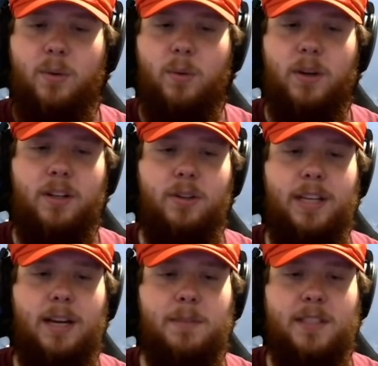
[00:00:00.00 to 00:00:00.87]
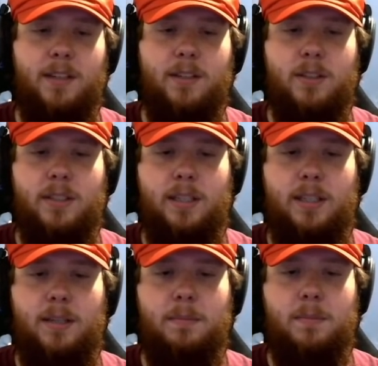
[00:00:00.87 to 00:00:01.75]
We're gonna do the upstairs
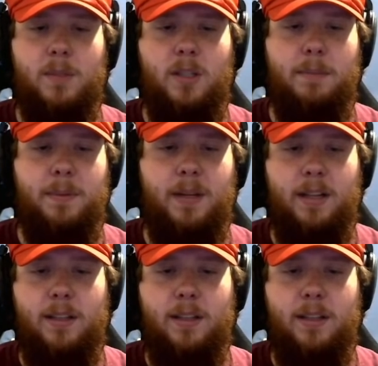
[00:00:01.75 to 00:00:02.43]
clip.